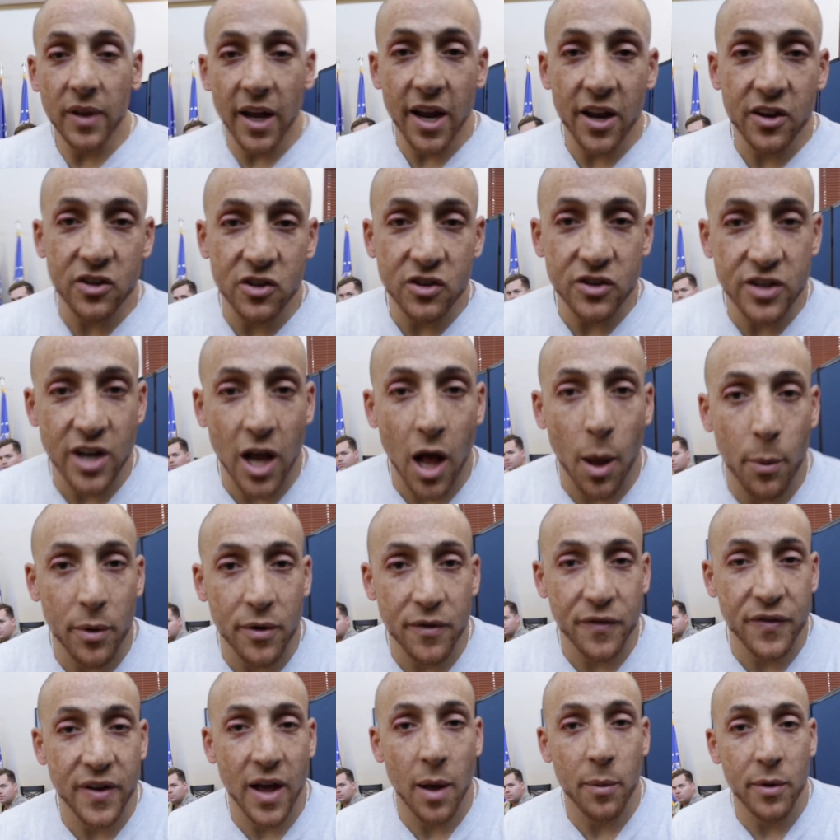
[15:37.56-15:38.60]
Ladies and
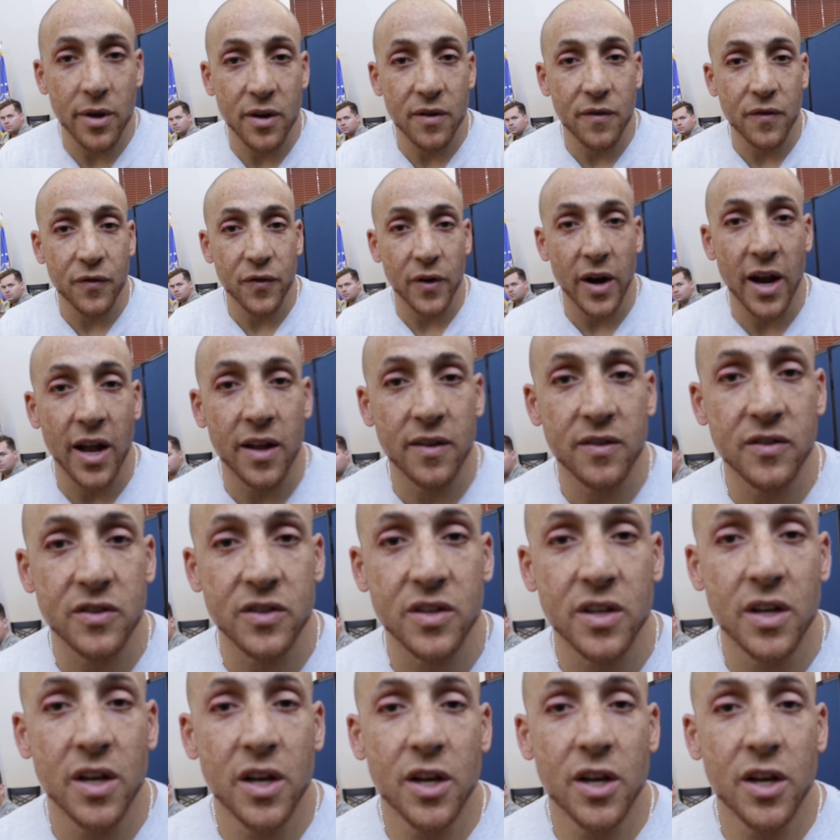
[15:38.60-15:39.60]
gentlemen, family and friends,